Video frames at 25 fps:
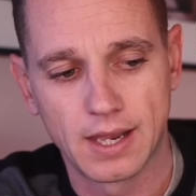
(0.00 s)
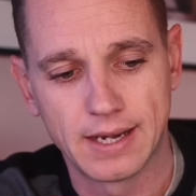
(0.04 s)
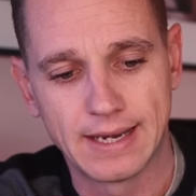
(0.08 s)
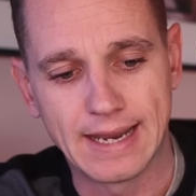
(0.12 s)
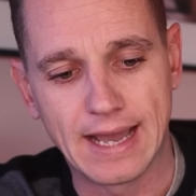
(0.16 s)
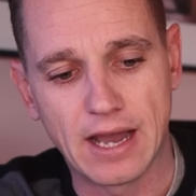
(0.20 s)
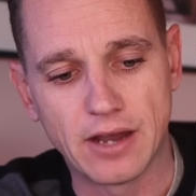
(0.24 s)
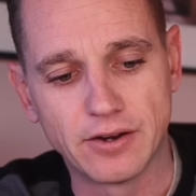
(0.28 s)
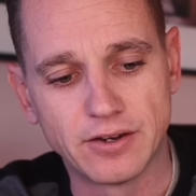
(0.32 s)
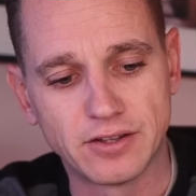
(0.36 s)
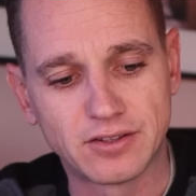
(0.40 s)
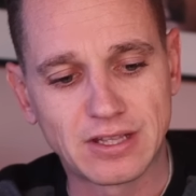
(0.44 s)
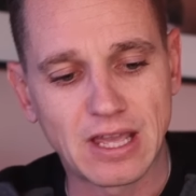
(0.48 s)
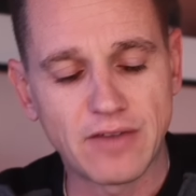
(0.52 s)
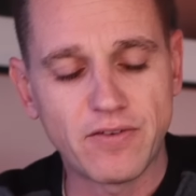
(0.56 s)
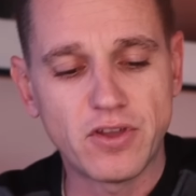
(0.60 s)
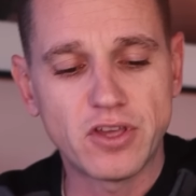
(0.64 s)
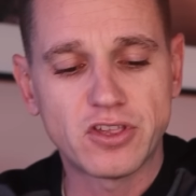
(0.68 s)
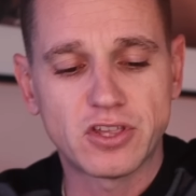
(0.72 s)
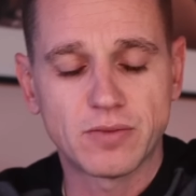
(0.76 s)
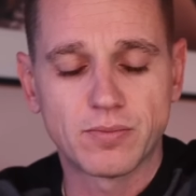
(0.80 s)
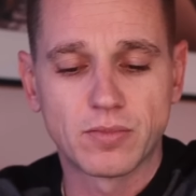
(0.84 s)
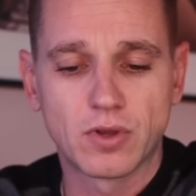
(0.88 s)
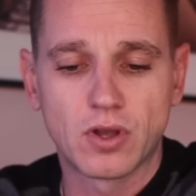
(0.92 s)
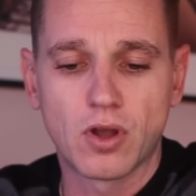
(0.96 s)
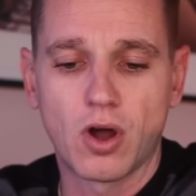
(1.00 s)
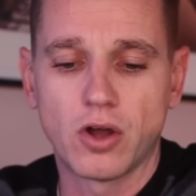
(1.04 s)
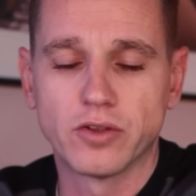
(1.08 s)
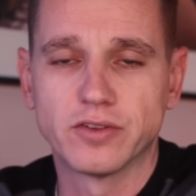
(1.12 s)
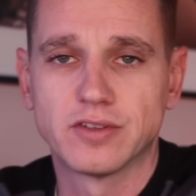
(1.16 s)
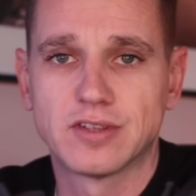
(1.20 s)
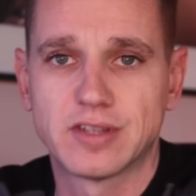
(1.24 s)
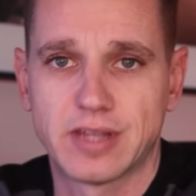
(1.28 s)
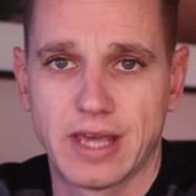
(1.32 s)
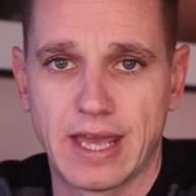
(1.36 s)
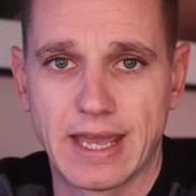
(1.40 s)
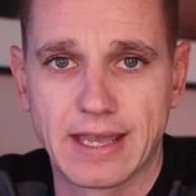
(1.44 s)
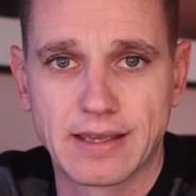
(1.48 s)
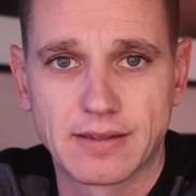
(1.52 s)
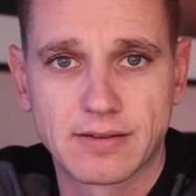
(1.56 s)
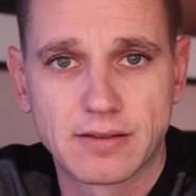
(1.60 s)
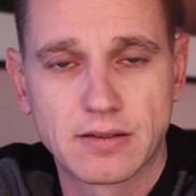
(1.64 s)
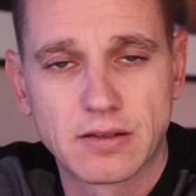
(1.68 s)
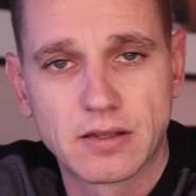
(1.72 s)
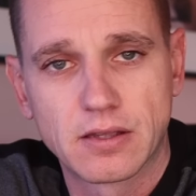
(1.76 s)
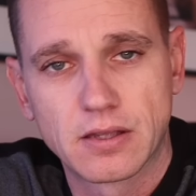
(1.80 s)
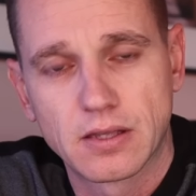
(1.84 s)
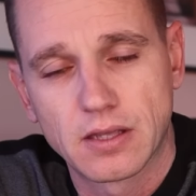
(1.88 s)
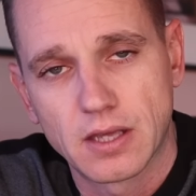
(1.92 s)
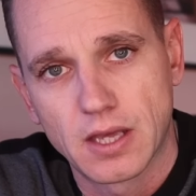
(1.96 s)
Now, just give you some
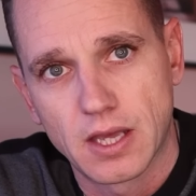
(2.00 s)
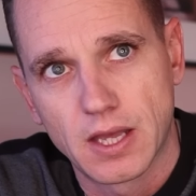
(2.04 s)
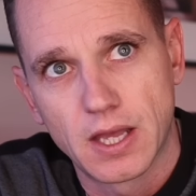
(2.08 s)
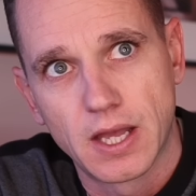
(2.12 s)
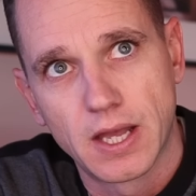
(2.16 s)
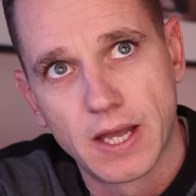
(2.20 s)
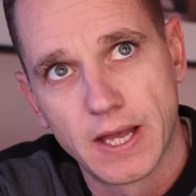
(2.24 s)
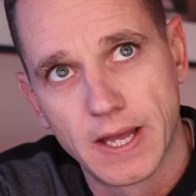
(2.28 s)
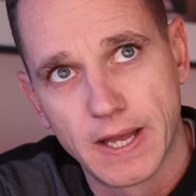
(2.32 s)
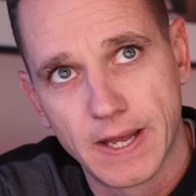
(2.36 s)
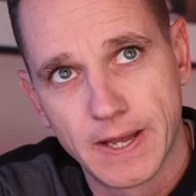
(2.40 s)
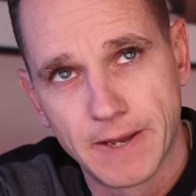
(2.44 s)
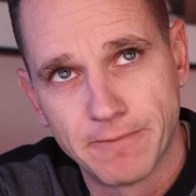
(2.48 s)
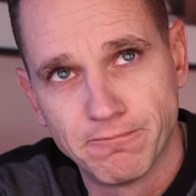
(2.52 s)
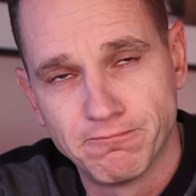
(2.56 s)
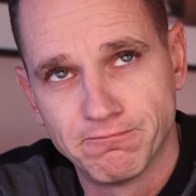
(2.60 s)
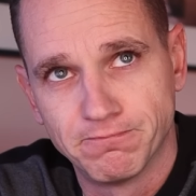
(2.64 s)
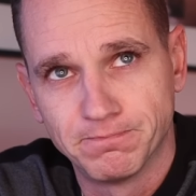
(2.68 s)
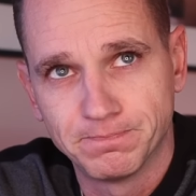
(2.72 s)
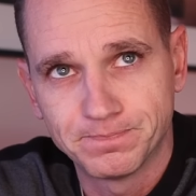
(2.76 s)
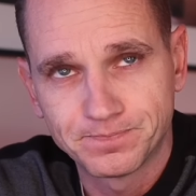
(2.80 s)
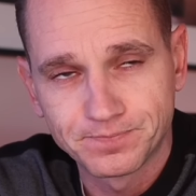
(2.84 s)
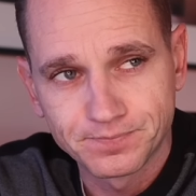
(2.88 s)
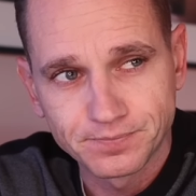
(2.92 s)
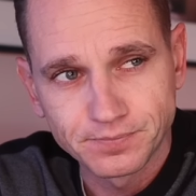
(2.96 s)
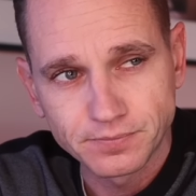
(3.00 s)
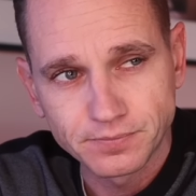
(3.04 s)
context, the